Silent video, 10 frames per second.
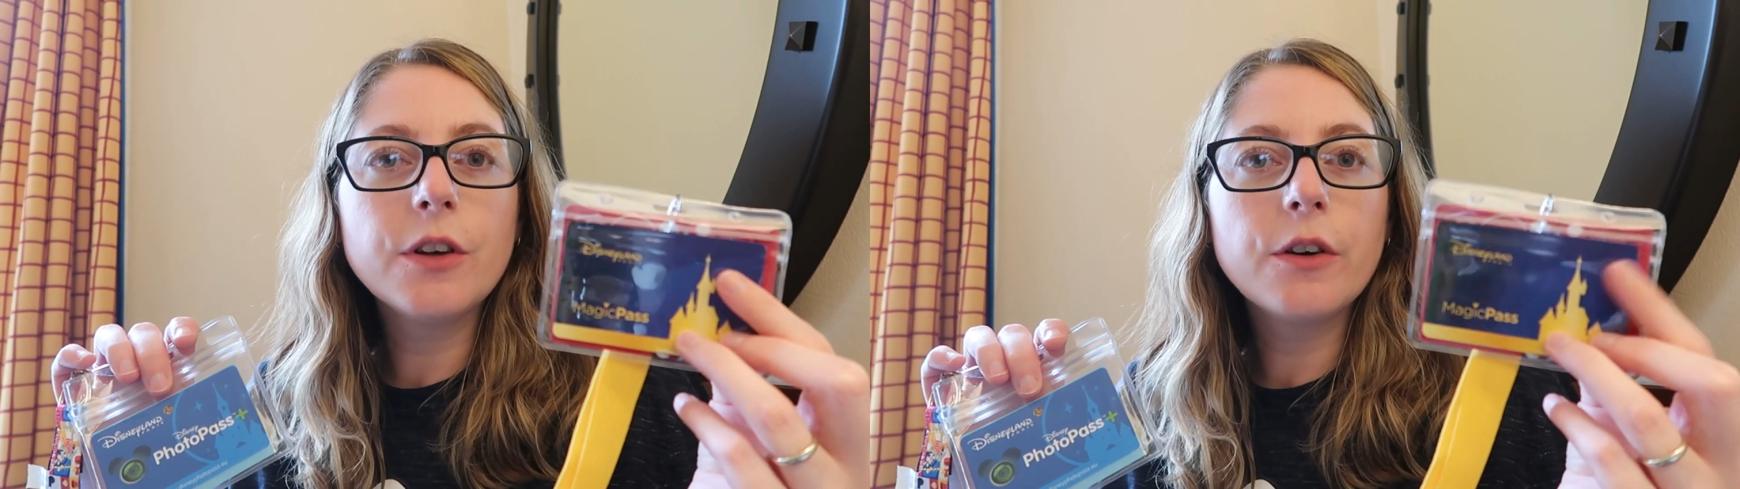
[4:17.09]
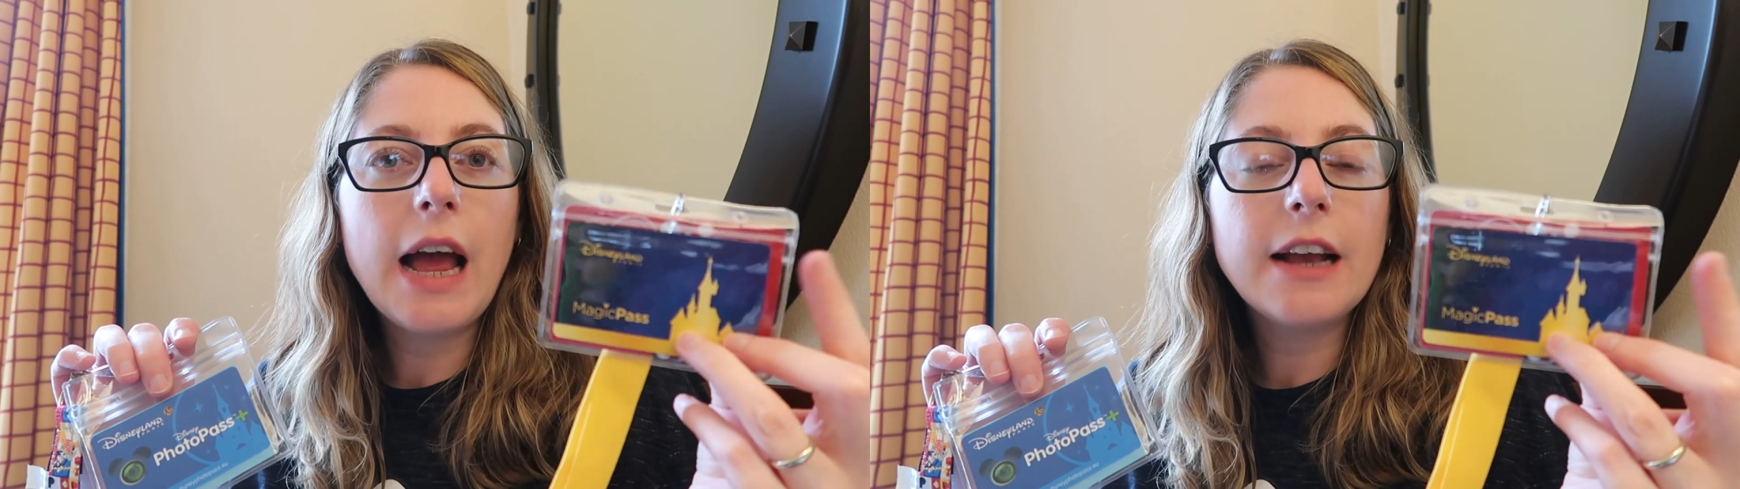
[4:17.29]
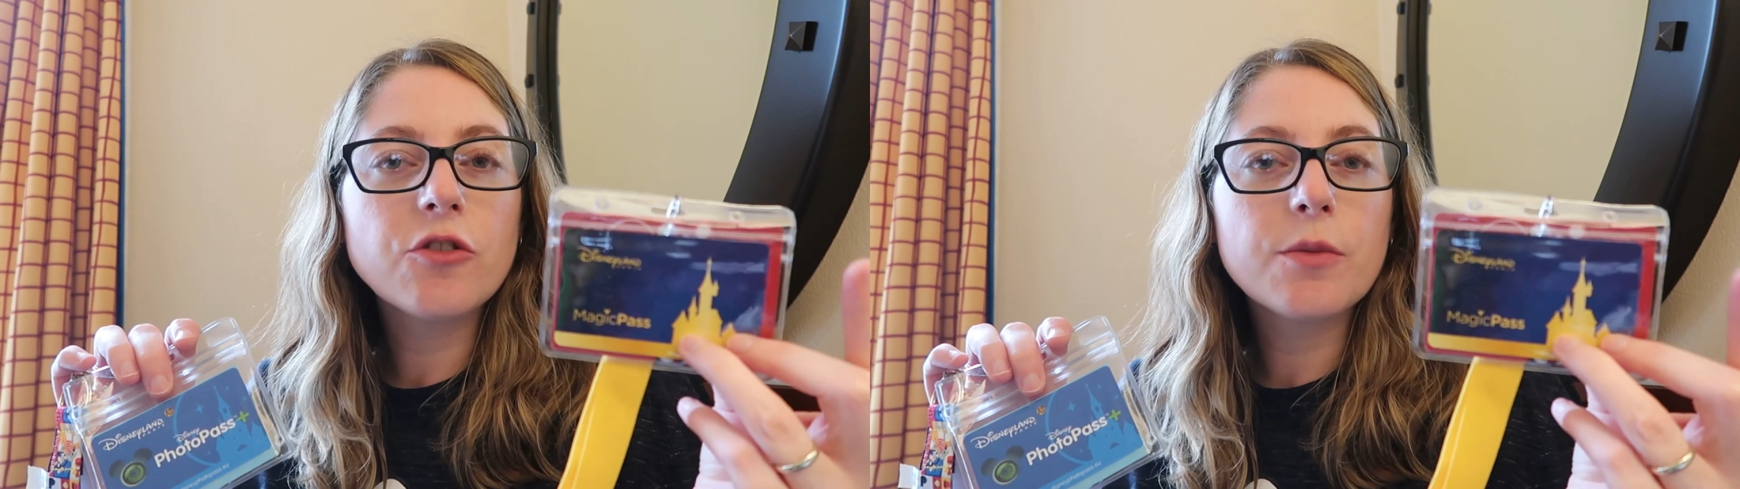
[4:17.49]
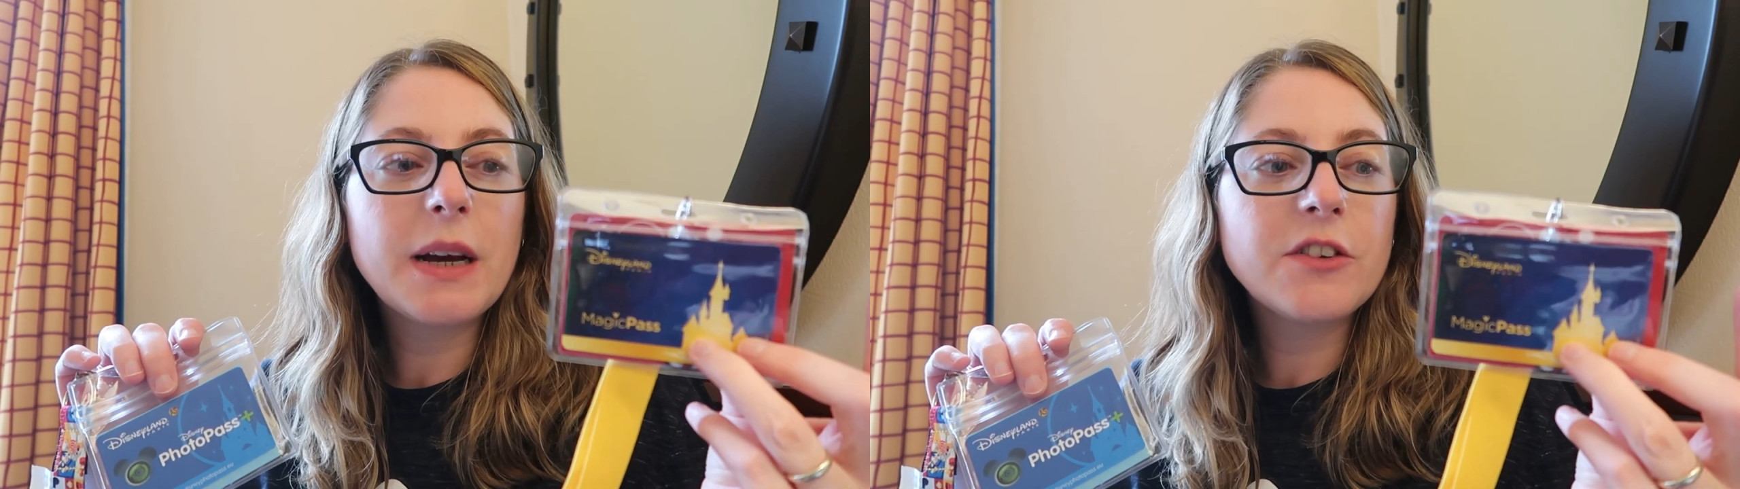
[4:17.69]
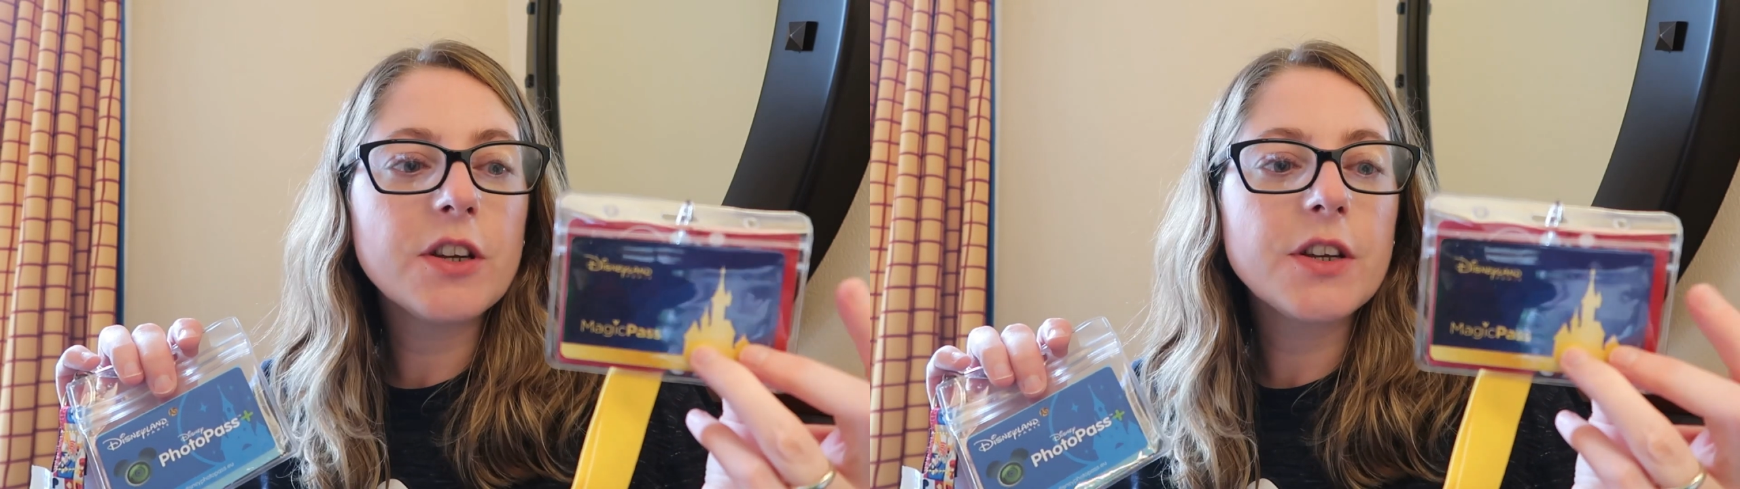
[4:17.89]
your extra
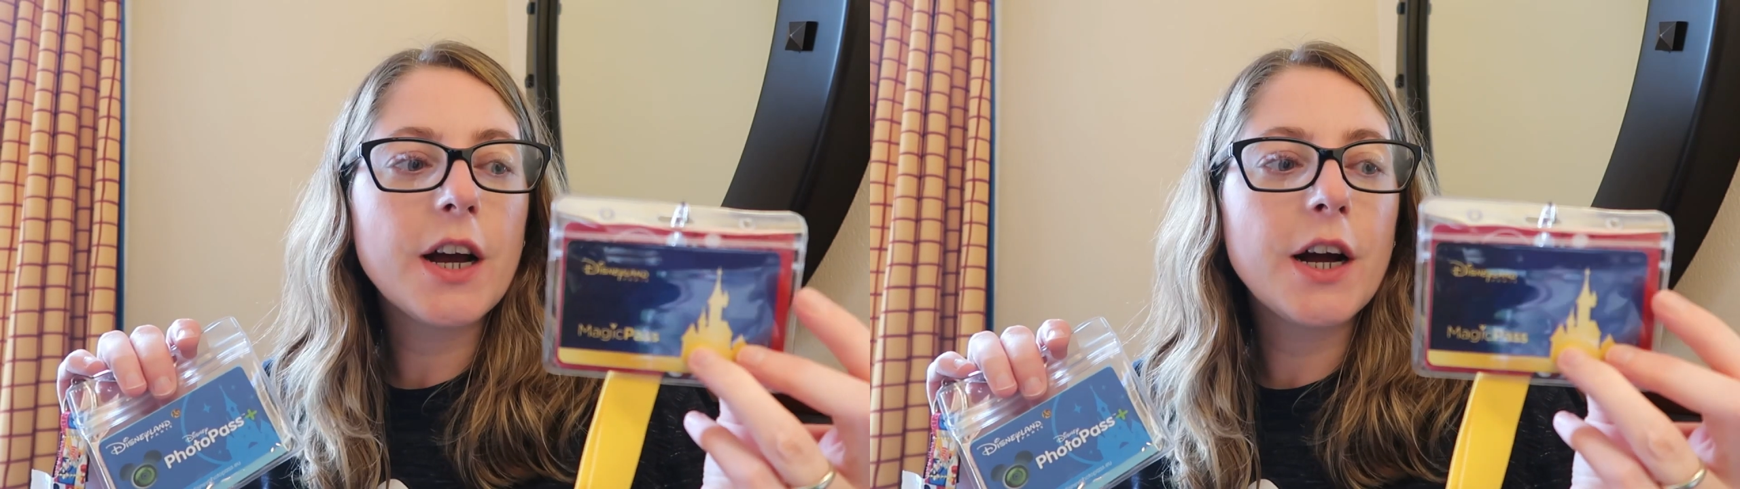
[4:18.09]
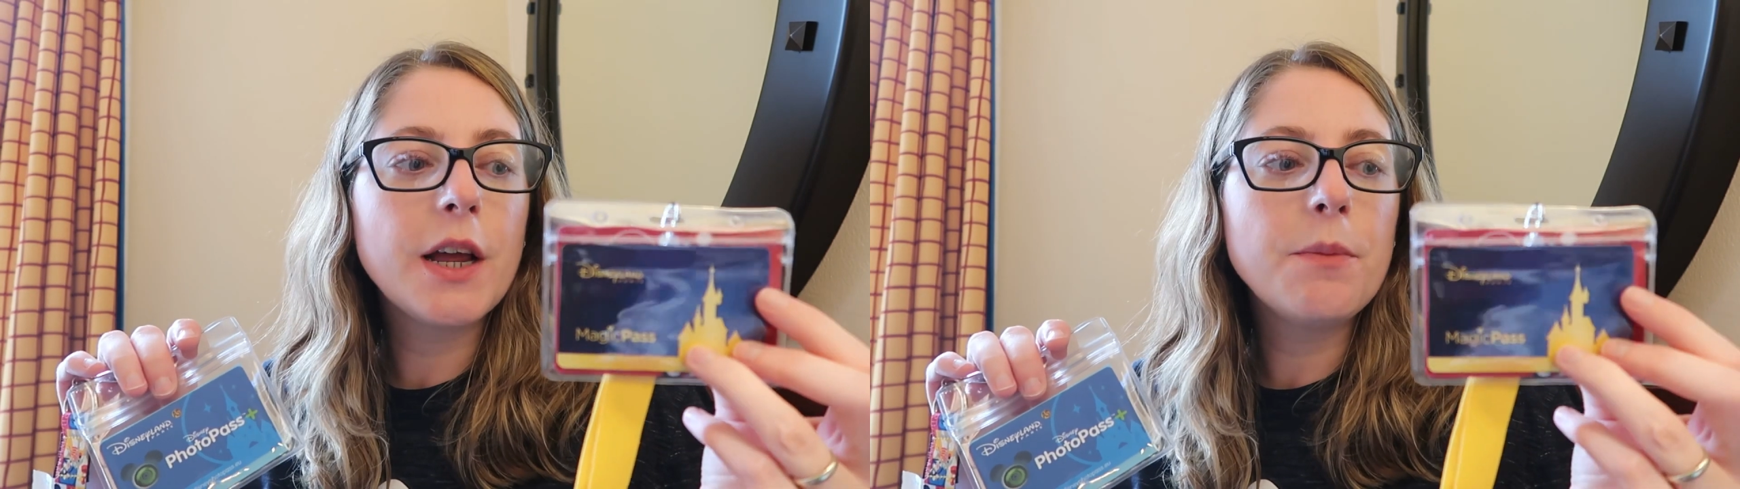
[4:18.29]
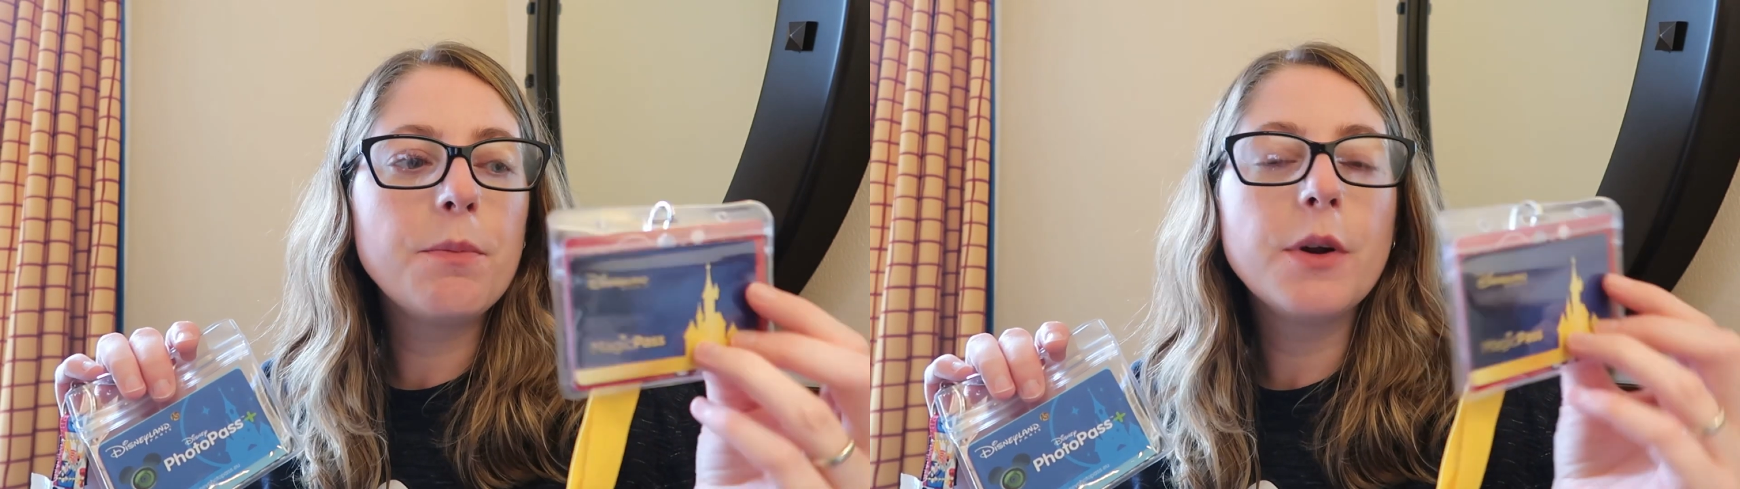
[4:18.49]
magic time,